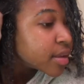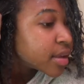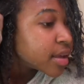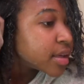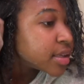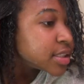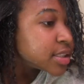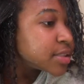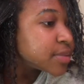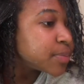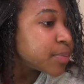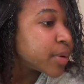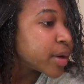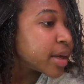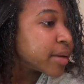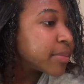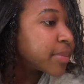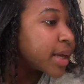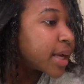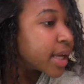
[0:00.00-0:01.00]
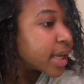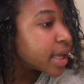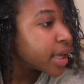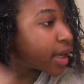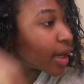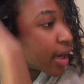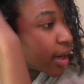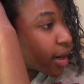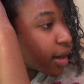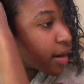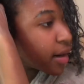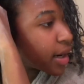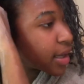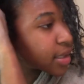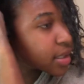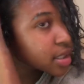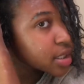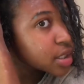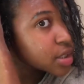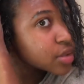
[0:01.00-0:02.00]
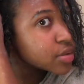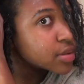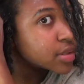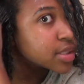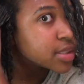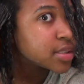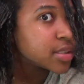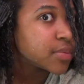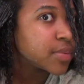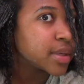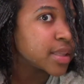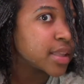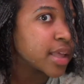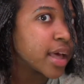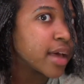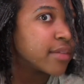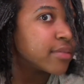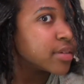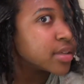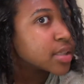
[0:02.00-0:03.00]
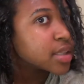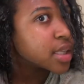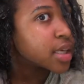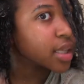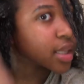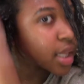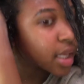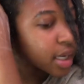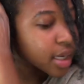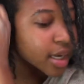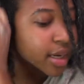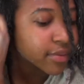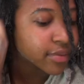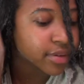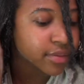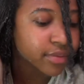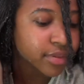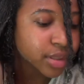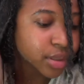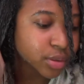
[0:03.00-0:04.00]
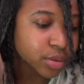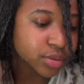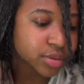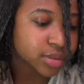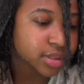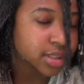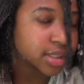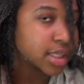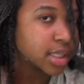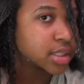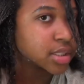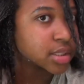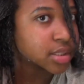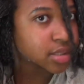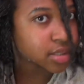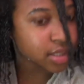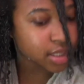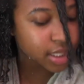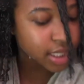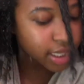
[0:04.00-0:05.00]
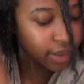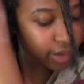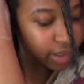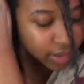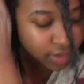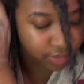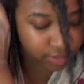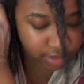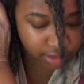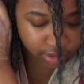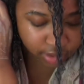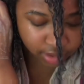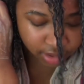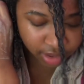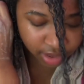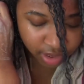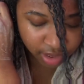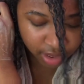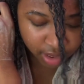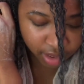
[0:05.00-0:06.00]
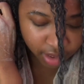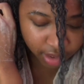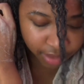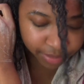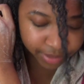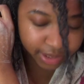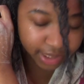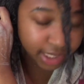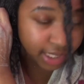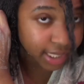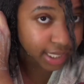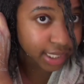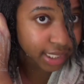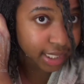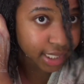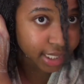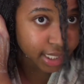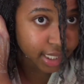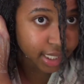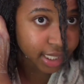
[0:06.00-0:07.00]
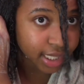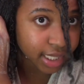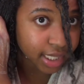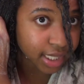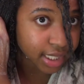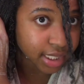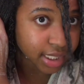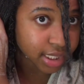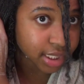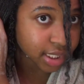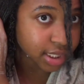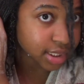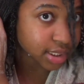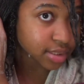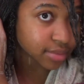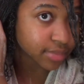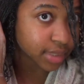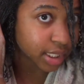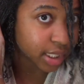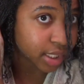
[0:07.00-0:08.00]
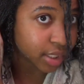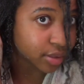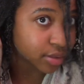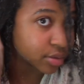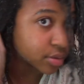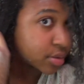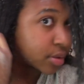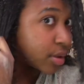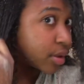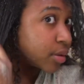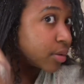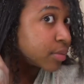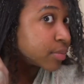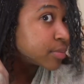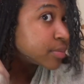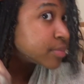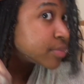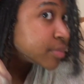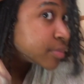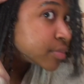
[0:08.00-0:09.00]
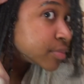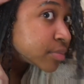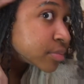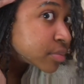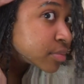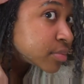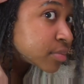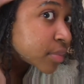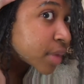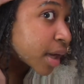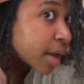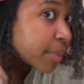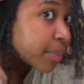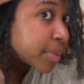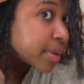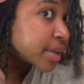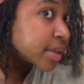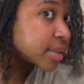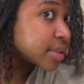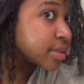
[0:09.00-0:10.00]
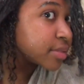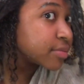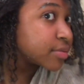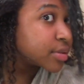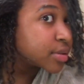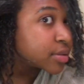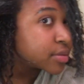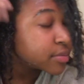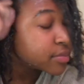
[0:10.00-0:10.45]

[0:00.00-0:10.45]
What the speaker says: Spray in my hair. I literally do this with everything. Like every video you've seen, that's literally how I always apply anything to my hair. So I put it in the root.